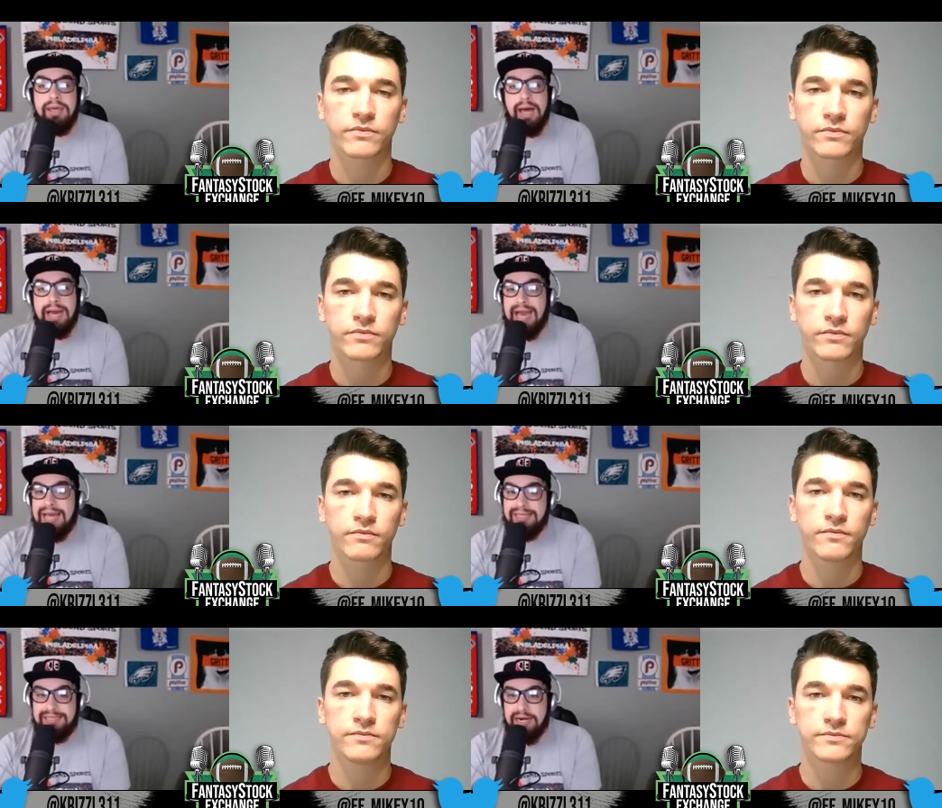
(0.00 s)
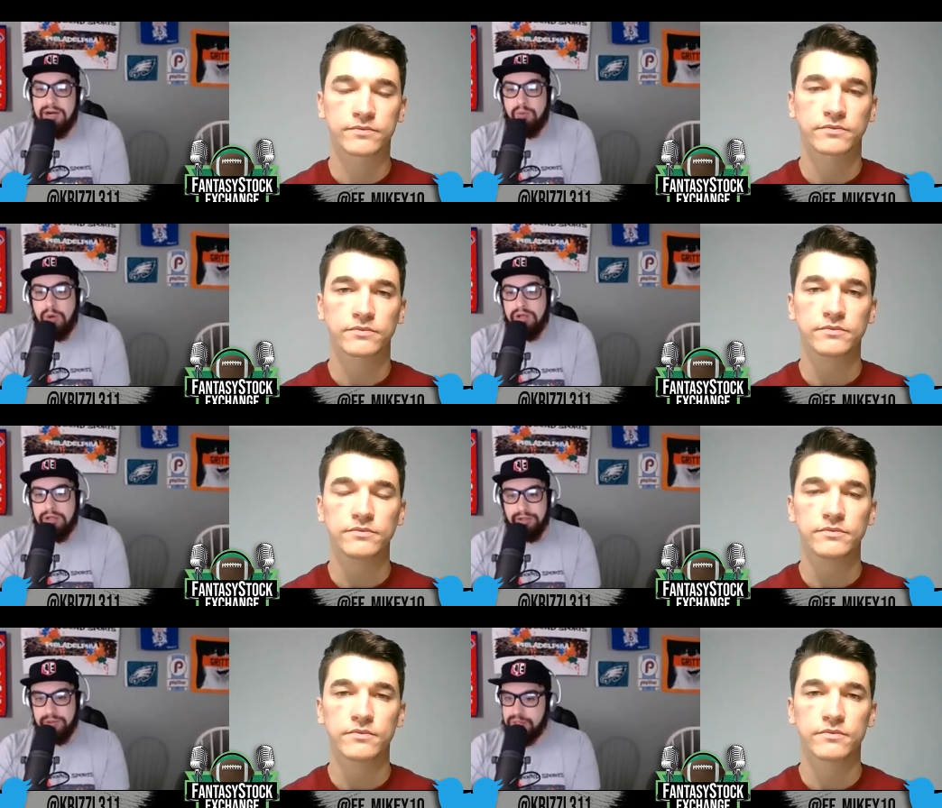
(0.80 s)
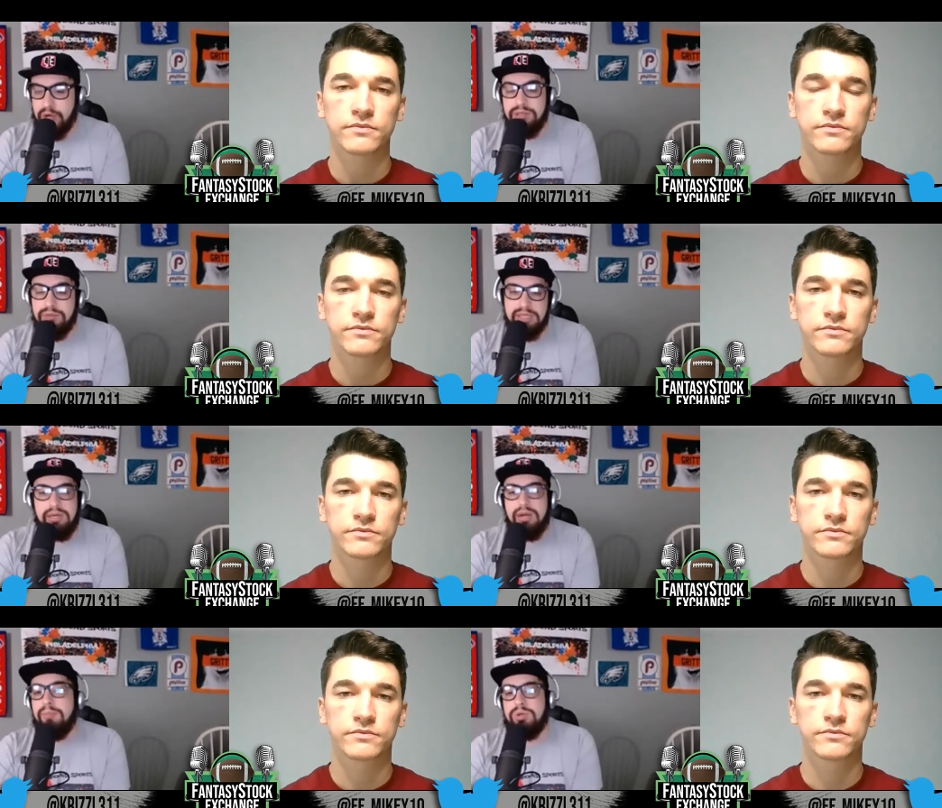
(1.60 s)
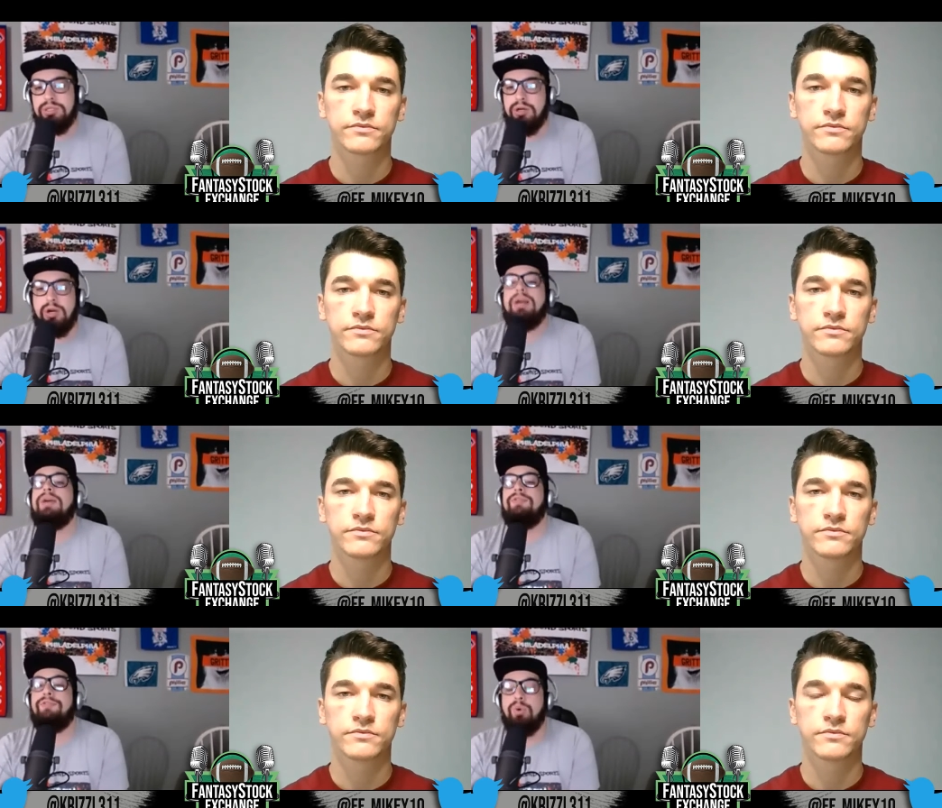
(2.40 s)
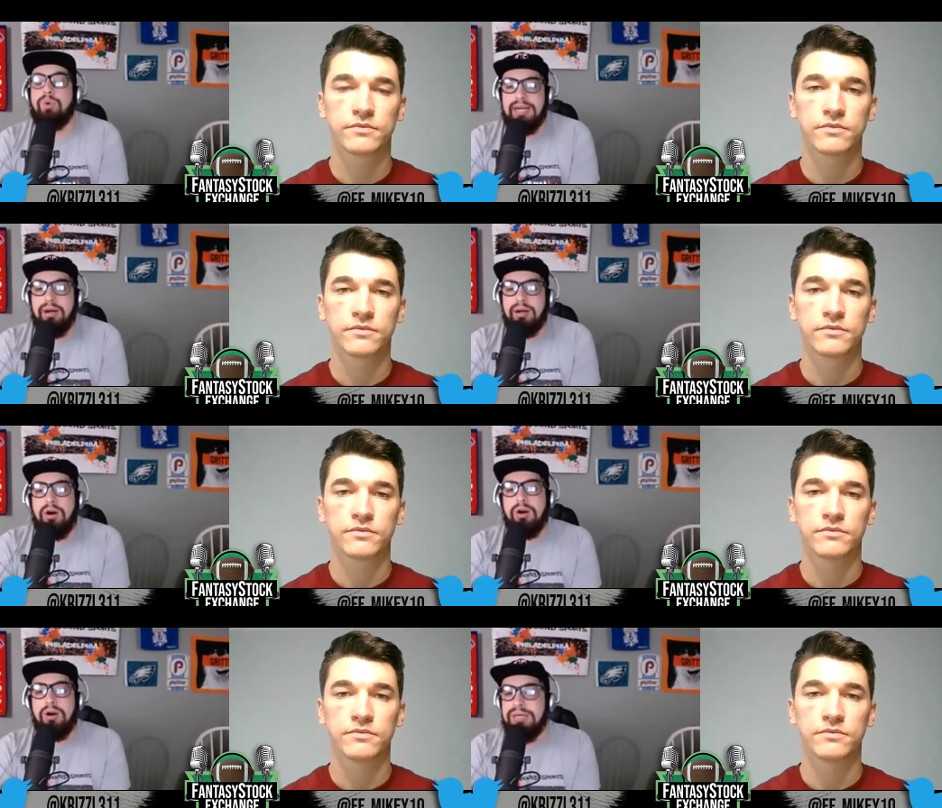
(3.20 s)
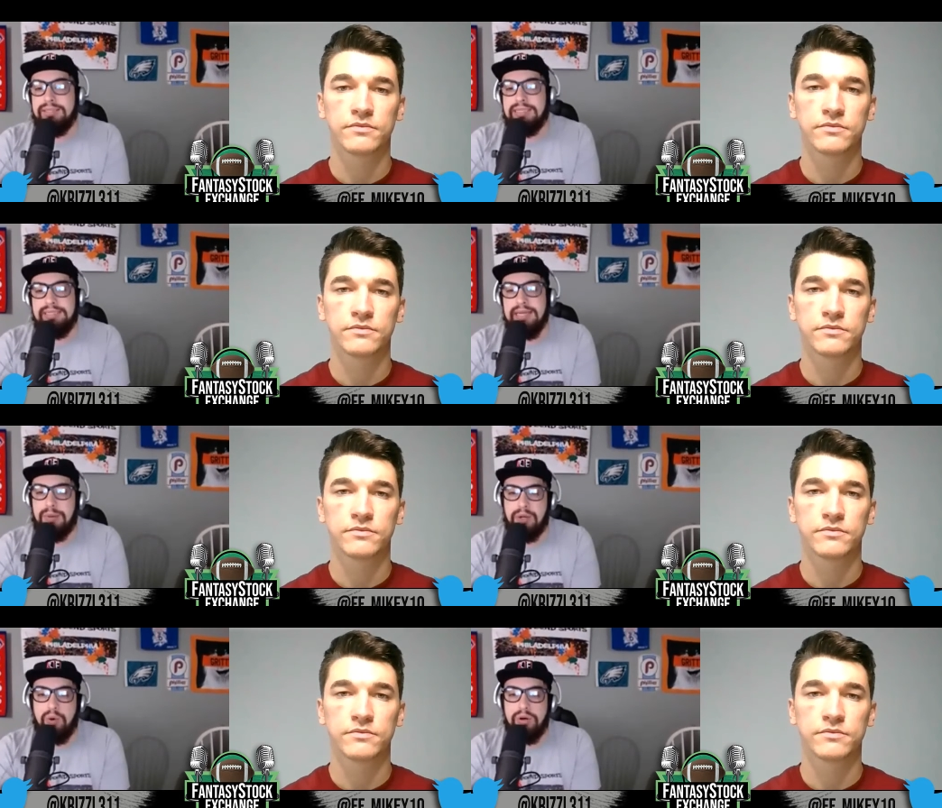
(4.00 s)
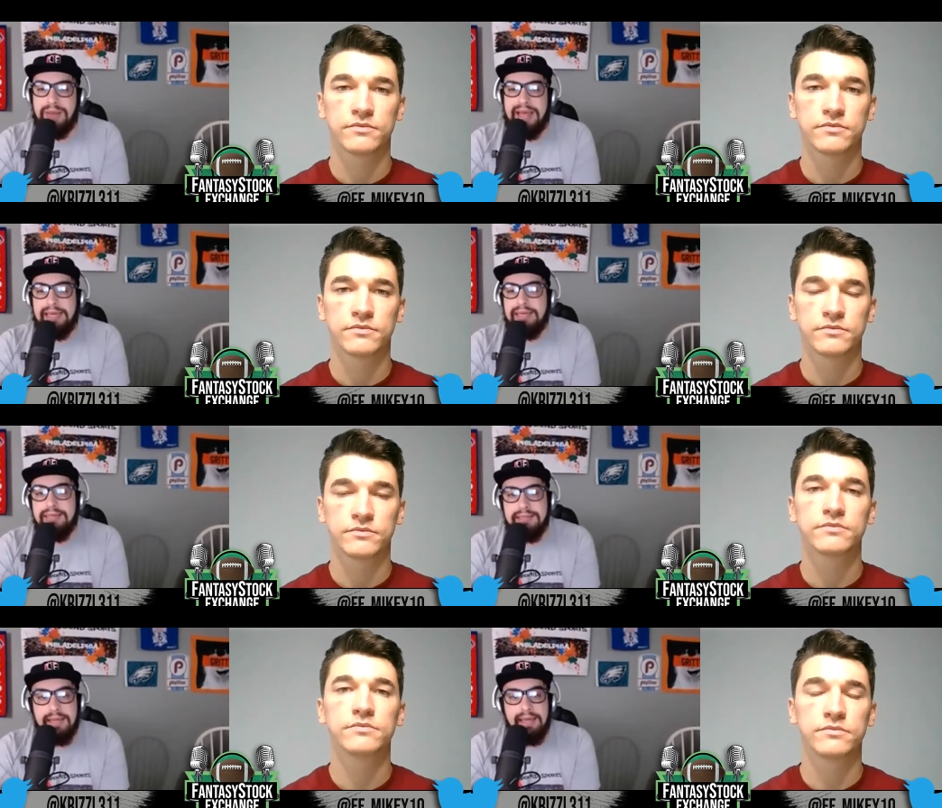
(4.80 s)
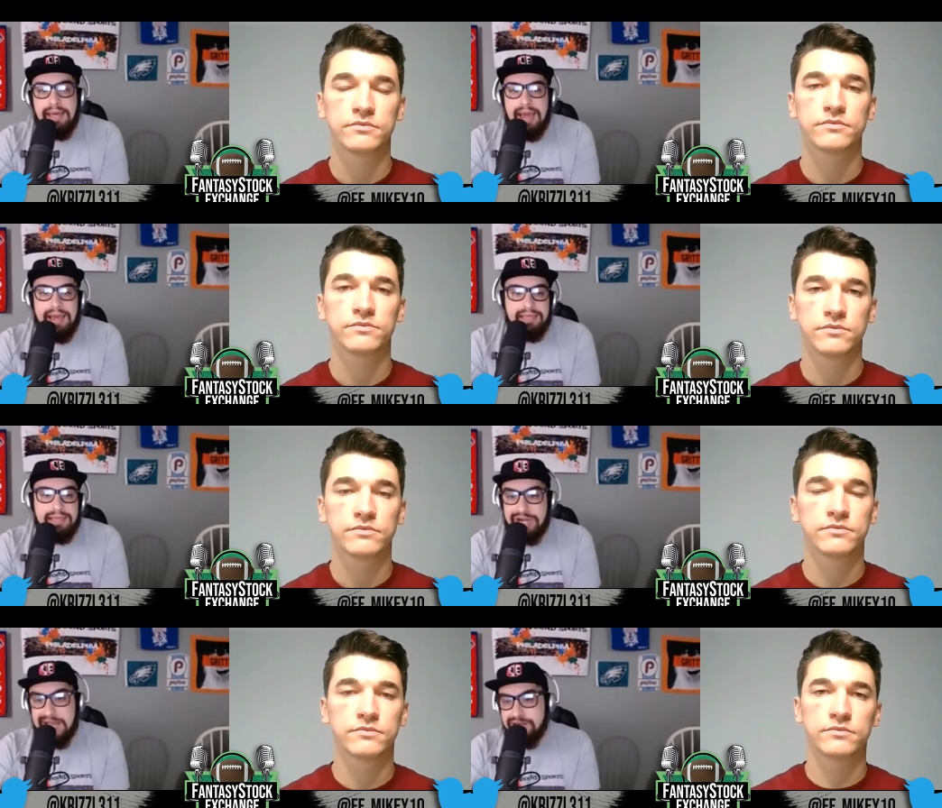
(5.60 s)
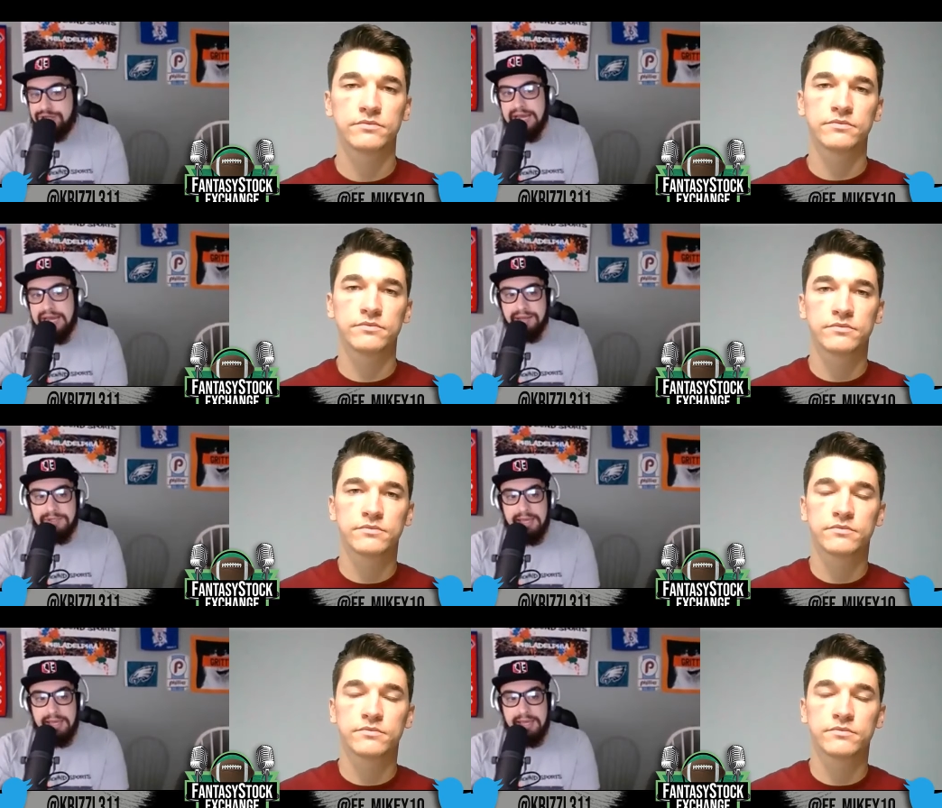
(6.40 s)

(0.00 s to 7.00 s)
Speaker 1: a guy like Darren Waller, who's going to be the number one target for Derek Carr because of the type of quarterback he is, and then Josh Jacobs.